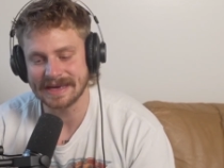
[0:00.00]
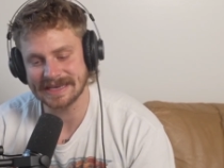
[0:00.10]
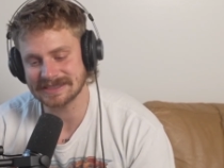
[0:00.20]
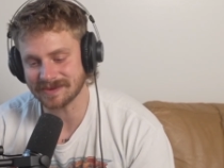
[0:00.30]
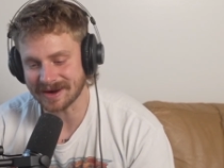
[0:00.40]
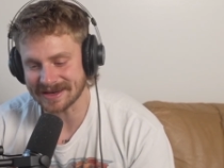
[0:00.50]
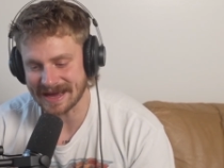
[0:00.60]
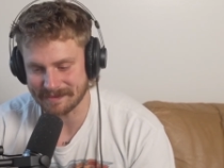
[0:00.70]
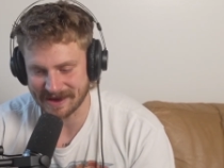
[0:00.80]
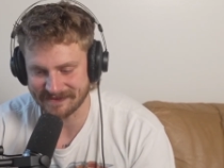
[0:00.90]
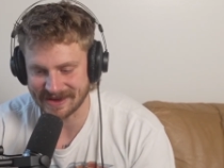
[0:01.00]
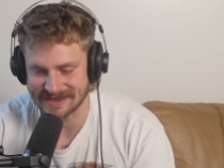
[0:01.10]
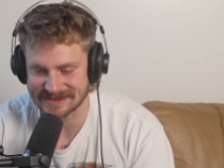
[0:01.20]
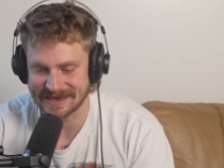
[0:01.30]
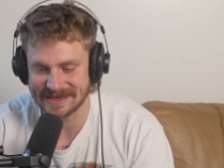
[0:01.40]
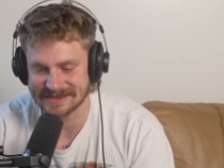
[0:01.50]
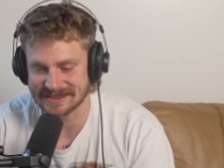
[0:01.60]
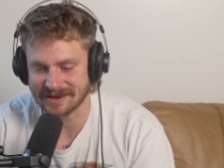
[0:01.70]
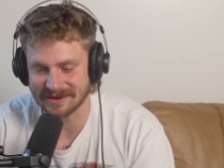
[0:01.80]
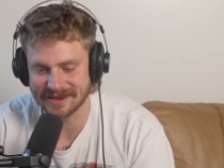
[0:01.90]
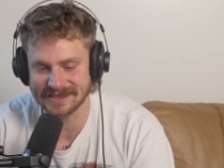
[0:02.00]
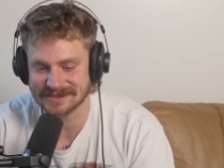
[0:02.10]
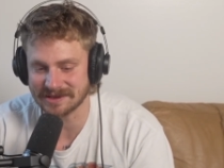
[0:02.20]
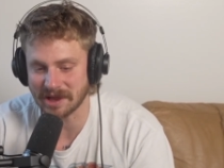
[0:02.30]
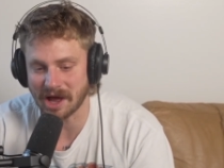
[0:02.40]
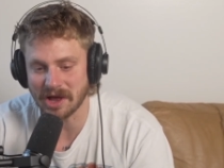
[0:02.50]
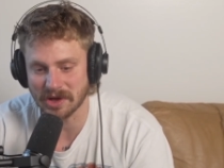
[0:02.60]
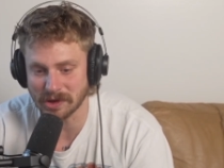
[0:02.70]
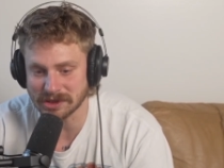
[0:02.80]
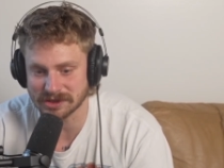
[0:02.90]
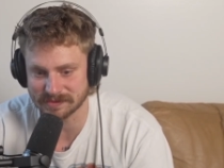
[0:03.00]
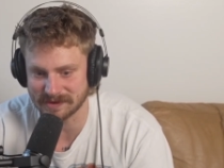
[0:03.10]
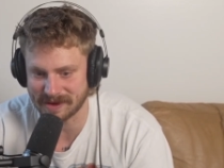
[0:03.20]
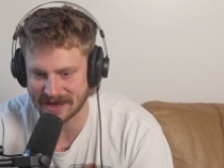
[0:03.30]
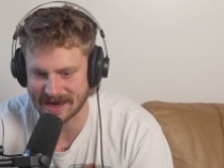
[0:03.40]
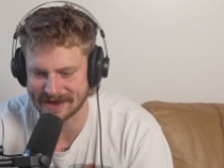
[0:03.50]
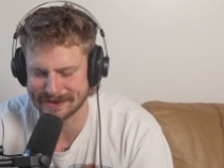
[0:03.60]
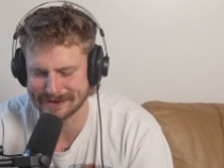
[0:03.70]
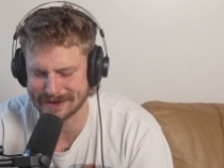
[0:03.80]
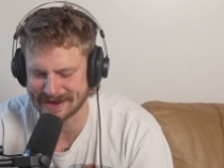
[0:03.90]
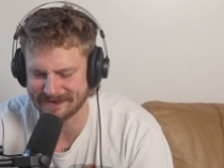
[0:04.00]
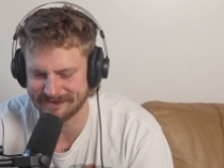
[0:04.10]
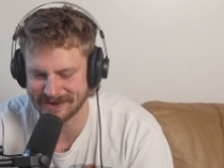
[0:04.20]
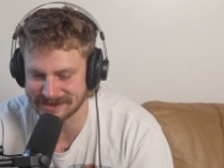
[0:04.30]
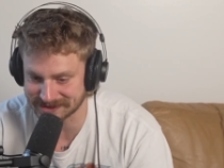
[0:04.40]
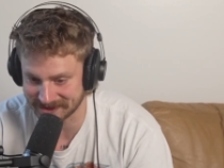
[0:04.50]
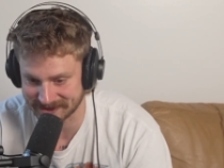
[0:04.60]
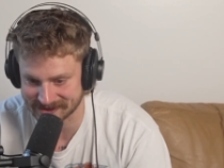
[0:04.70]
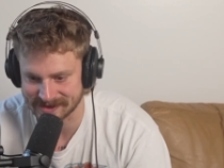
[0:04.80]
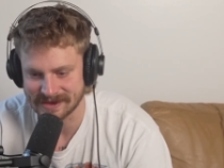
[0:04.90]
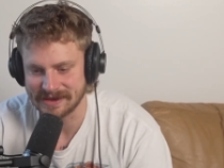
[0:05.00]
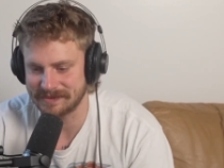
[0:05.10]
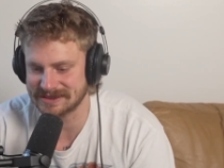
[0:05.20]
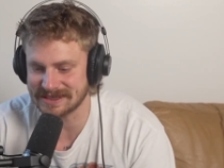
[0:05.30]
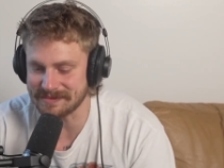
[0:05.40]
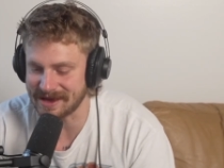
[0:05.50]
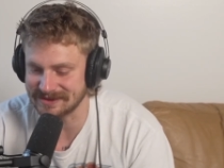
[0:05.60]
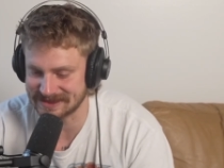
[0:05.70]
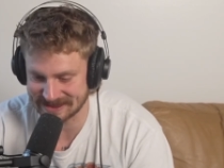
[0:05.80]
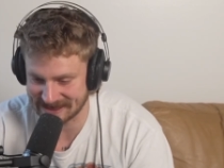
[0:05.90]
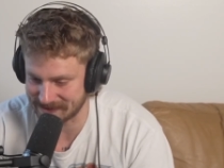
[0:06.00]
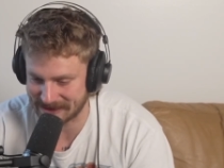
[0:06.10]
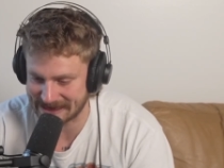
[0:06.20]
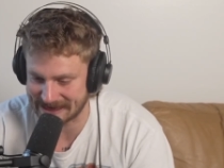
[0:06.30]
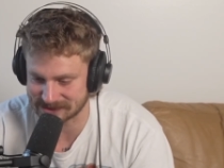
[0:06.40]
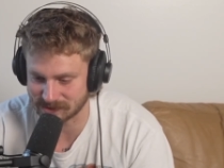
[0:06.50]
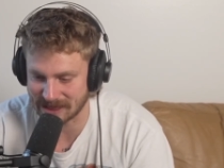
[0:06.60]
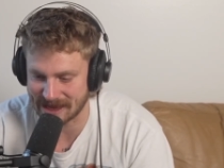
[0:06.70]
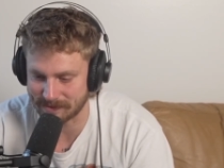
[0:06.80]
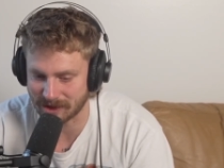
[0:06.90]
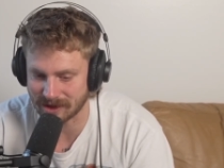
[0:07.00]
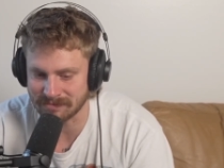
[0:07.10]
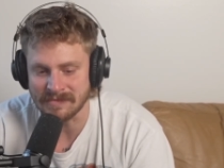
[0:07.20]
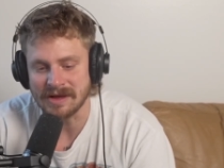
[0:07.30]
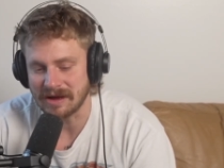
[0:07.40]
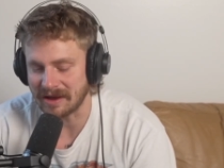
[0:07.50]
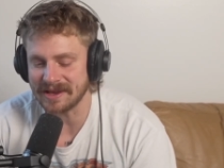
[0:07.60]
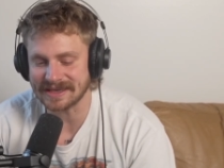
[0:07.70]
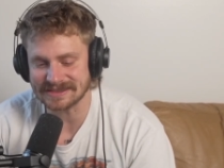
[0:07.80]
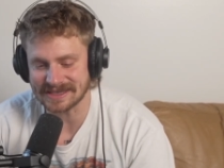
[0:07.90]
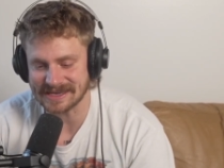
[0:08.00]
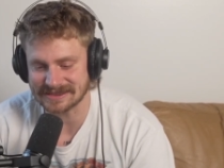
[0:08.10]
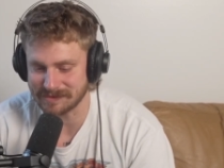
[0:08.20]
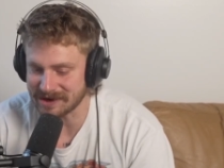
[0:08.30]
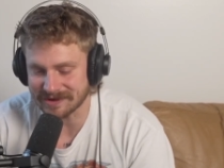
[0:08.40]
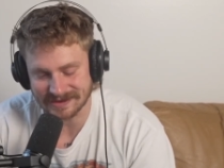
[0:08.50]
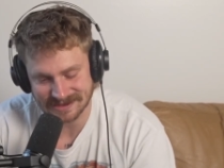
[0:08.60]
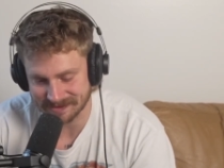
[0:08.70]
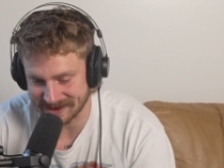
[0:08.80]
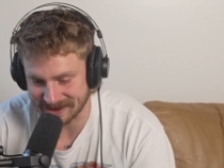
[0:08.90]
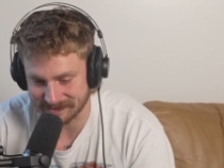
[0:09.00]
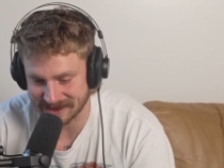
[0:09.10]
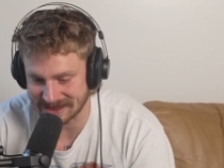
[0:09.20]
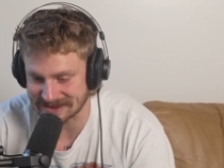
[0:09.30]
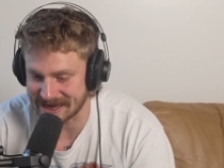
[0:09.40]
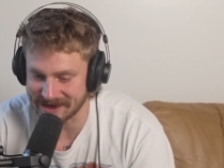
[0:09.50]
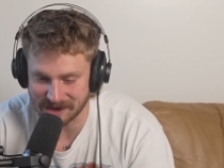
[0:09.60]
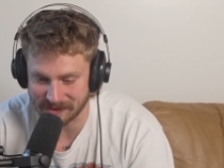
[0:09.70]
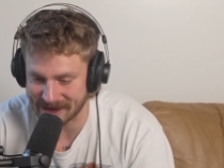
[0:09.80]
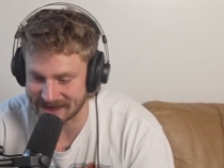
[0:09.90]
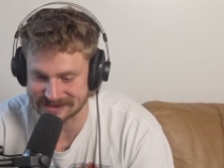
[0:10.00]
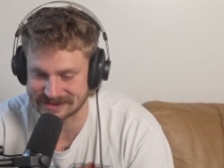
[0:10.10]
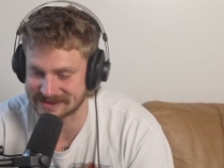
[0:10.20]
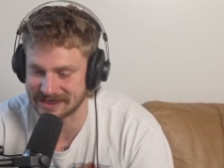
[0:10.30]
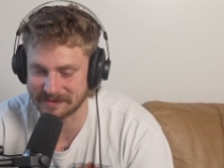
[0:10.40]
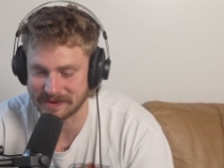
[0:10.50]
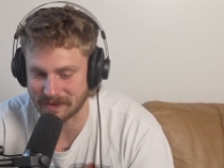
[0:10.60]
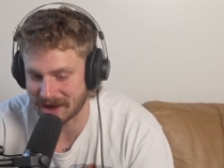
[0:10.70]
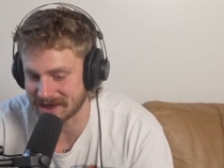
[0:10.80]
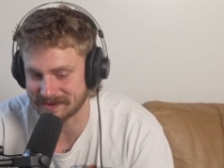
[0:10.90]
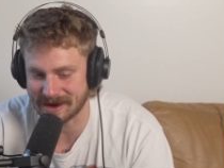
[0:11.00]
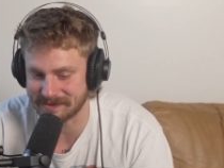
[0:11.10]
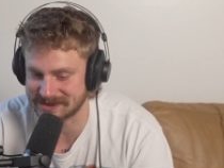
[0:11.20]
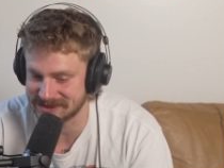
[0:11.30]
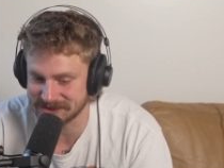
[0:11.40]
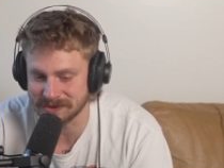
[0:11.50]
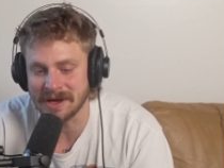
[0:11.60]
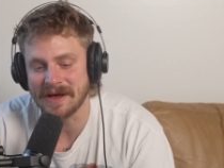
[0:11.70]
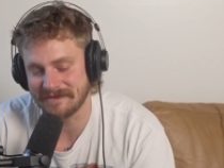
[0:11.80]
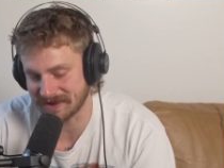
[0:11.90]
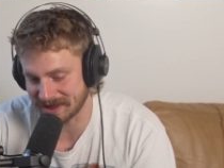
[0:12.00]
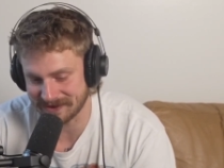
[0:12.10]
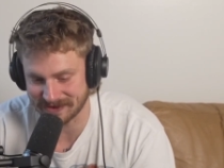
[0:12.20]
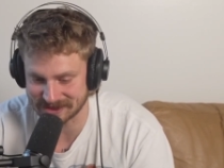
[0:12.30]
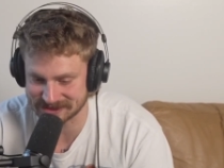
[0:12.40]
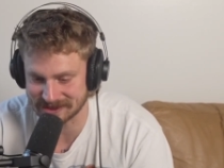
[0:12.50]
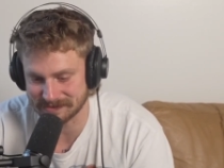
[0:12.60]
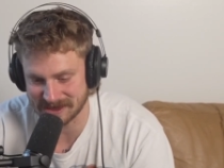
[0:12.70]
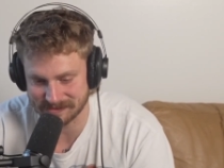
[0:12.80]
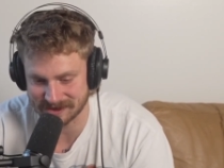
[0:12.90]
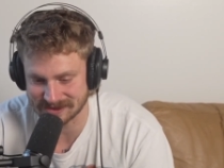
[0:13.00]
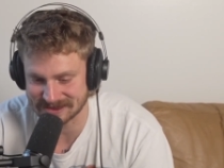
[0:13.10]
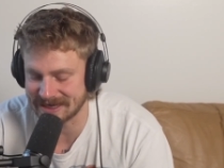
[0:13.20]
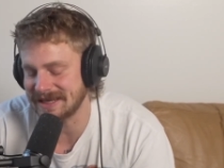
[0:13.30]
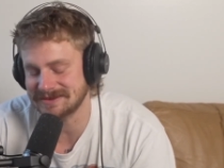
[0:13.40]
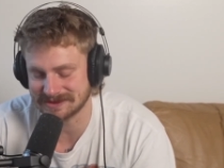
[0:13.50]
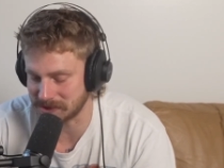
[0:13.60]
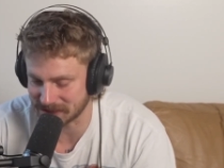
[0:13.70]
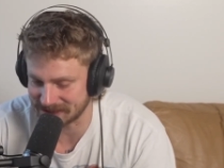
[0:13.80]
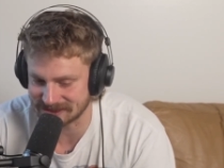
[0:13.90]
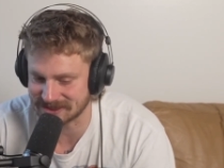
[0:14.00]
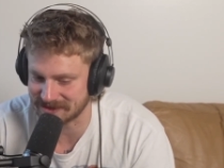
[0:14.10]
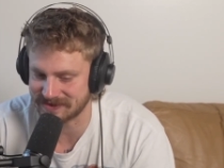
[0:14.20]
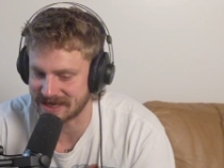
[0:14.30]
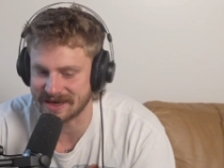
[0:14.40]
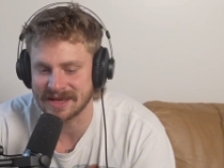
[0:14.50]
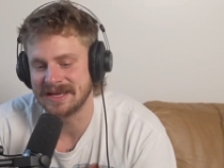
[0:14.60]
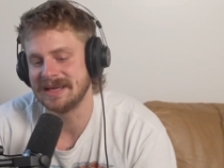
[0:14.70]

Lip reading: he swatted at my face and his claw hooked through my eyelid like a fish hook, but somehow didn't hit my actual eyeball. All I can say is miracles are real because ain't no way I should still be walking around with two fully functional peepers, and I totally deserved it.